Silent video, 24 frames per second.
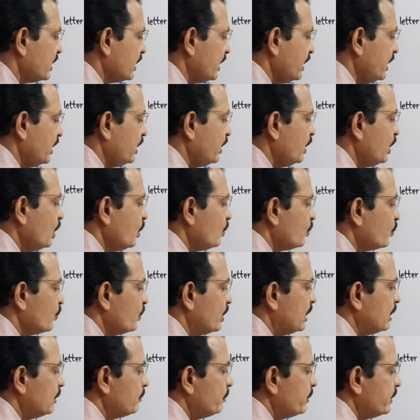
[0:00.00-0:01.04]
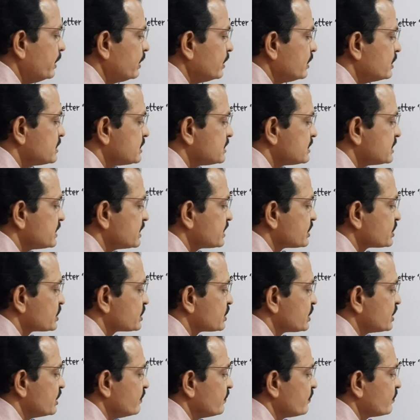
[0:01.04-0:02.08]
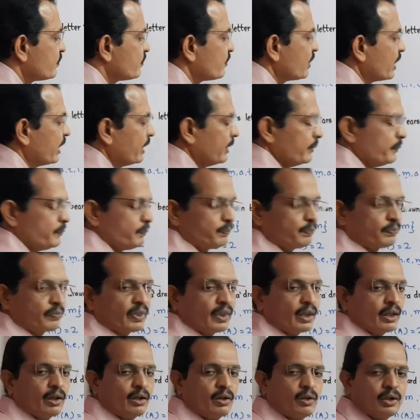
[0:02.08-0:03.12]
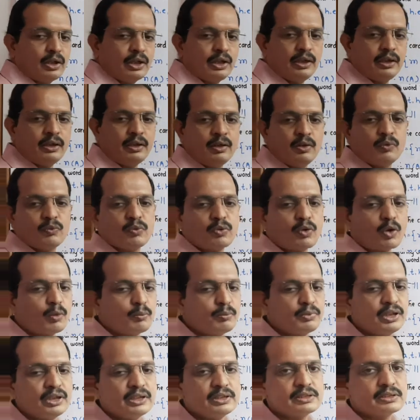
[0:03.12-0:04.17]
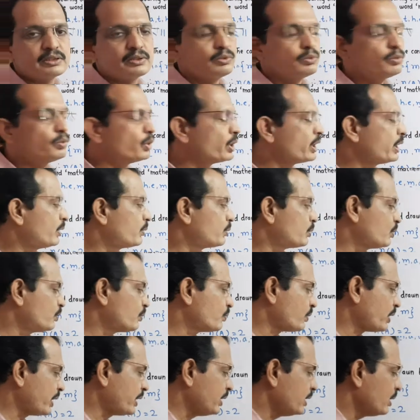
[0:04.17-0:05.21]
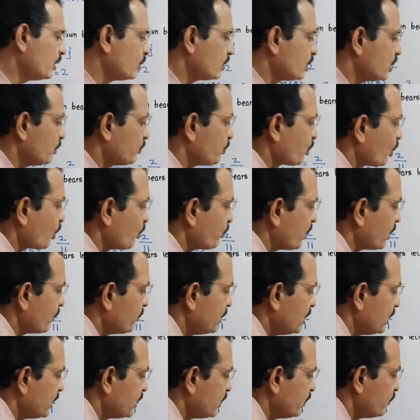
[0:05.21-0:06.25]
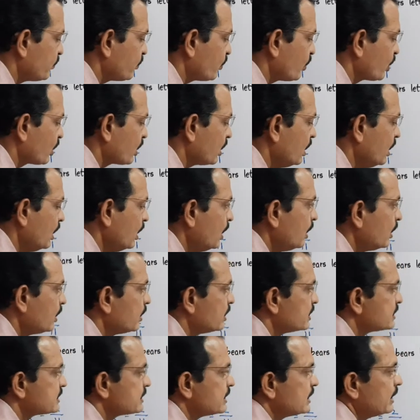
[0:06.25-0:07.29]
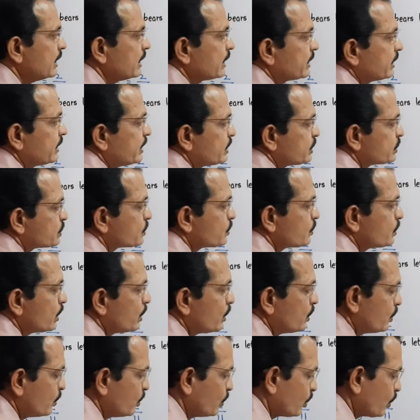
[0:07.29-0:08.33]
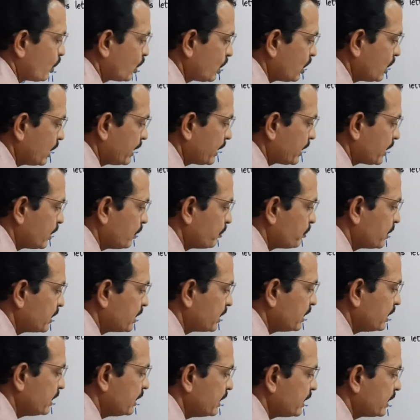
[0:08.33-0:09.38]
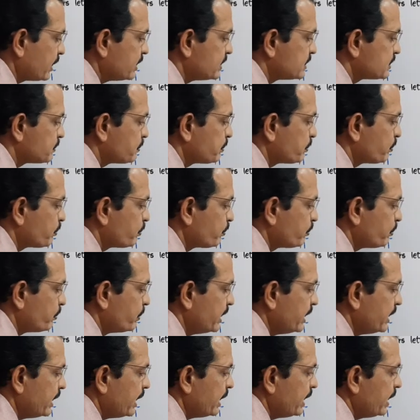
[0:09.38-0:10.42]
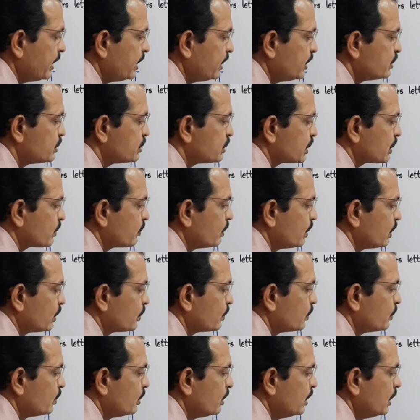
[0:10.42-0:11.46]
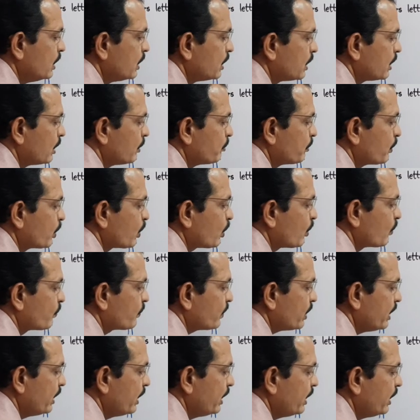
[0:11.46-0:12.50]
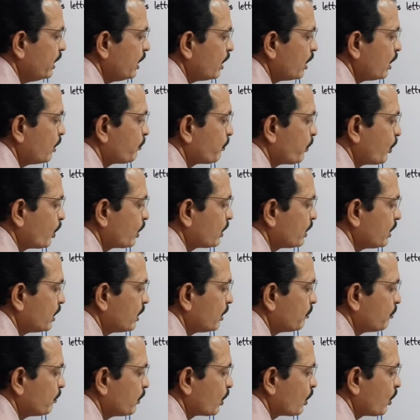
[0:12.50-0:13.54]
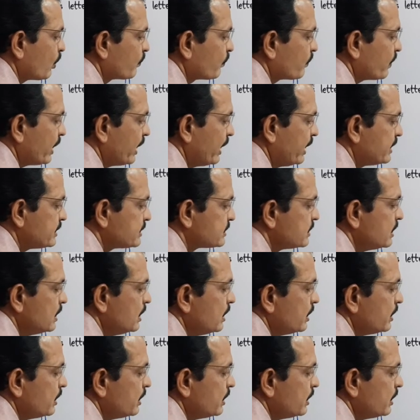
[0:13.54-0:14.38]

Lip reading: A will be a 65. Got it? From this, we have to find out the probability for the selected student do not like kabaddi, that is PA is equal to number of A upon number of S.